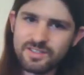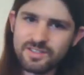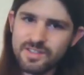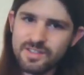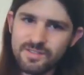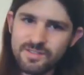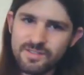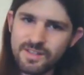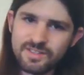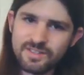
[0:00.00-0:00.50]

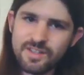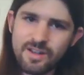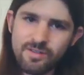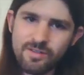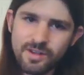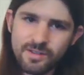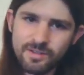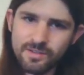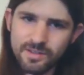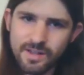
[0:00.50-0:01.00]
That's how
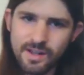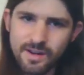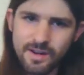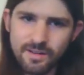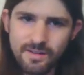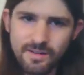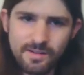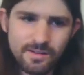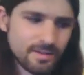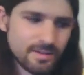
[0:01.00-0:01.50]
I look at
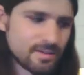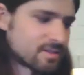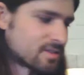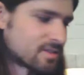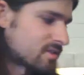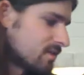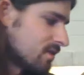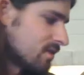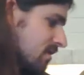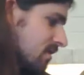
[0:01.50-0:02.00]
it, at least.